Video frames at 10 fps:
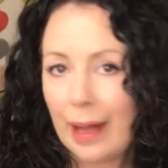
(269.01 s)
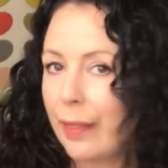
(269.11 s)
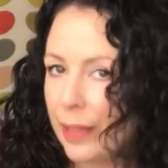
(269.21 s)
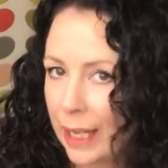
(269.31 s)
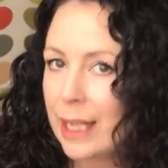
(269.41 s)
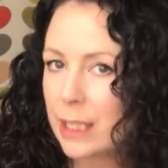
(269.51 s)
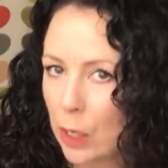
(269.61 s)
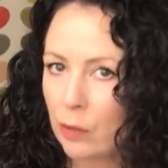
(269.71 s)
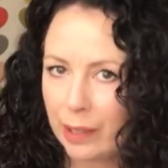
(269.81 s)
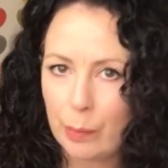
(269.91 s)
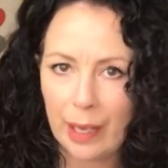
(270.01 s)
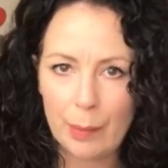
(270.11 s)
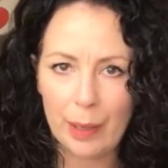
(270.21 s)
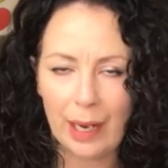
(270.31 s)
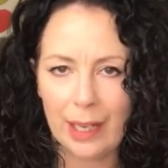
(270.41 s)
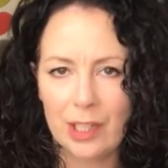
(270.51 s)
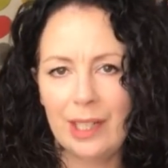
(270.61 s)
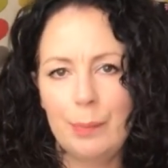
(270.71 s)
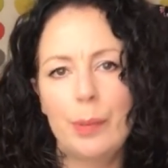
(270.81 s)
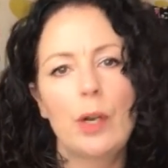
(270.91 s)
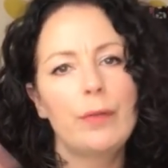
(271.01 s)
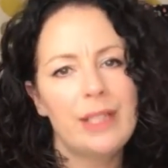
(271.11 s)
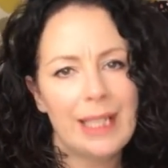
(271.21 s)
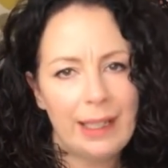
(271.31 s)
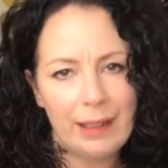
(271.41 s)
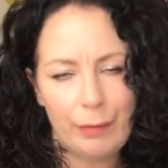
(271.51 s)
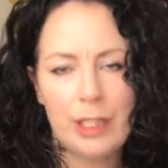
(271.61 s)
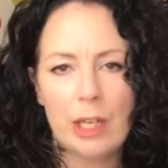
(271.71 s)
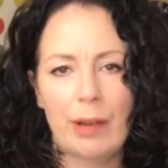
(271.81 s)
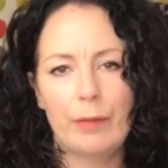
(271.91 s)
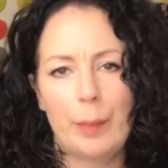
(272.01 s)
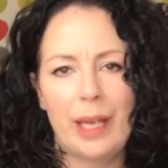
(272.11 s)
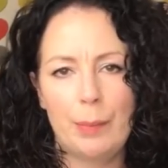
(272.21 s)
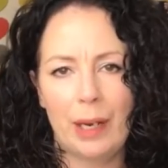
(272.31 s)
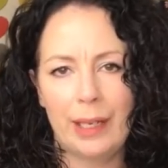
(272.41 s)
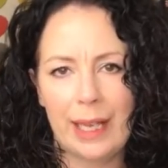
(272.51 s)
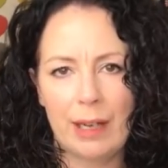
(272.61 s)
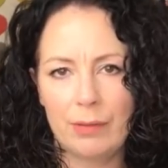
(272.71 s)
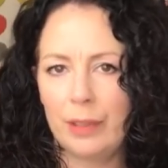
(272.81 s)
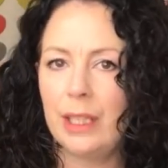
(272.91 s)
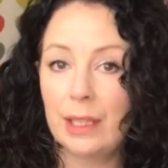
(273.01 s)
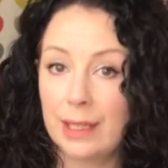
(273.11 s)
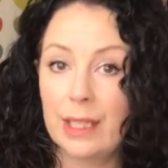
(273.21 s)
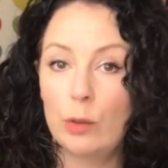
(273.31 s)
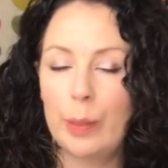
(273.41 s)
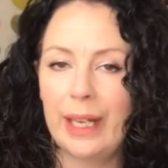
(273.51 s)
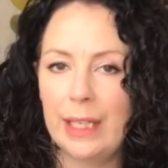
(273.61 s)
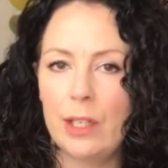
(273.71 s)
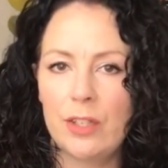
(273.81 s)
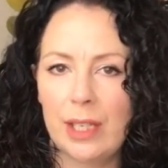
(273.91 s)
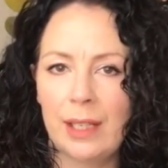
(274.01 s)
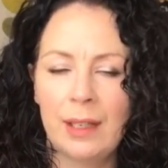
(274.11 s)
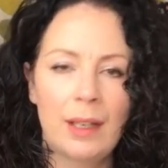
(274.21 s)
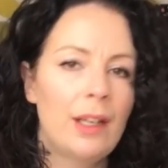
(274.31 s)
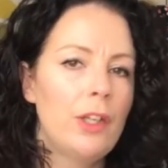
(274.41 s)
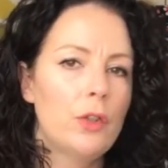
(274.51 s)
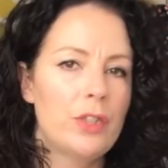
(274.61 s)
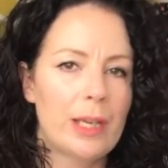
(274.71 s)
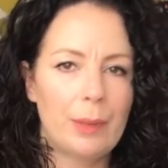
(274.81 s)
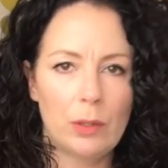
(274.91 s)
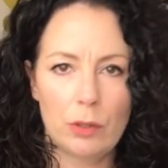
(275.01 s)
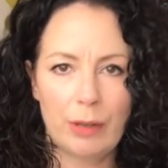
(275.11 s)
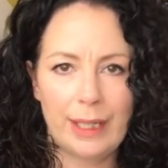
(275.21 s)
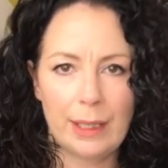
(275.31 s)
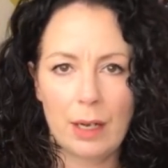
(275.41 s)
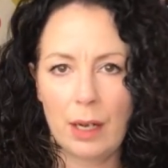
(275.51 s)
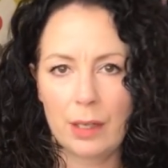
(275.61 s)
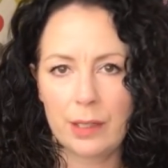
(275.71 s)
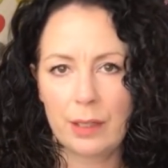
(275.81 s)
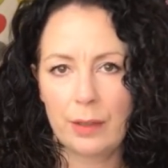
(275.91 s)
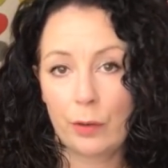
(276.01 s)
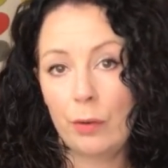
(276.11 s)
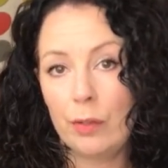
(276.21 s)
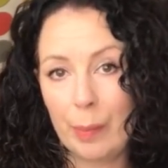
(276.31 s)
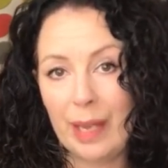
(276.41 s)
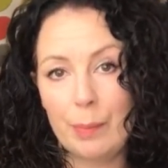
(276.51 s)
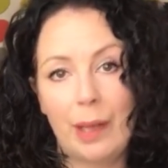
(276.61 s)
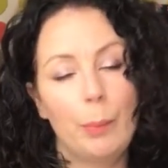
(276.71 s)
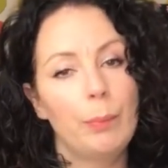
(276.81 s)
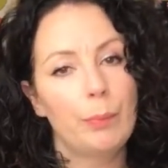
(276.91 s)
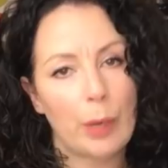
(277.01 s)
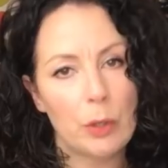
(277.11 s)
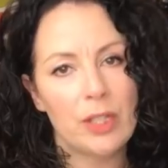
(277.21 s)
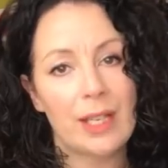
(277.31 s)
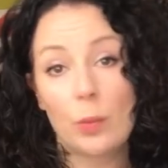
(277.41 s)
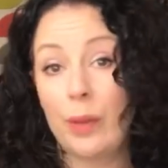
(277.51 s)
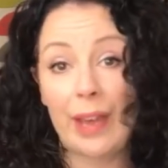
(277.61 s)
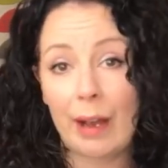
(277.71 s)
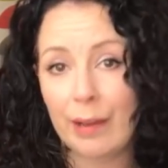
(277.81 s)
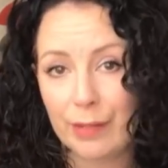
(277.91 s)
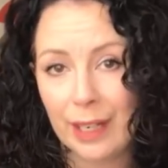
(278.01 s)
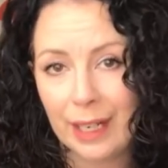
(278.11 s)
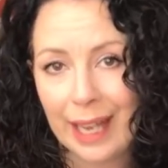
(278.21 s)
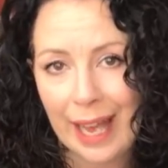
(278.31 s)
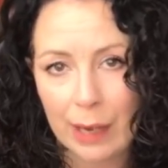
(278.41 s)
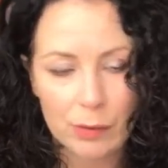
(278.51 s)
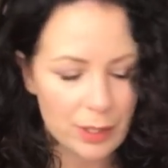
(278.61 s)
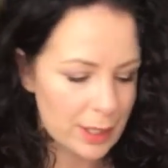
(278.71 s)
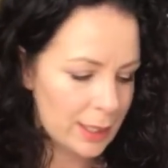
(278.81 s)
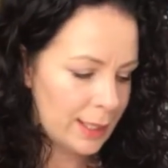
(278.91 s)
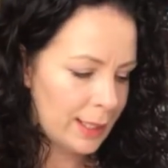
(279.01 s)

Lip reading: I think it's only PayPal actually, but obviously if you don't have a PayPal account, you can still pay using your debit or credit card through the PayPal process without having an account.